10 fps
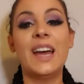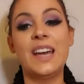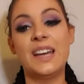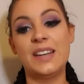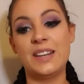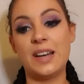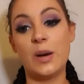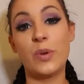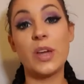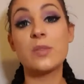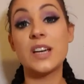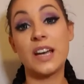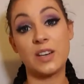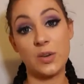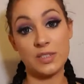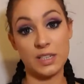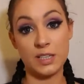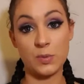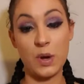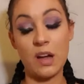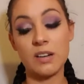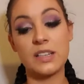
and without diagnosing as well,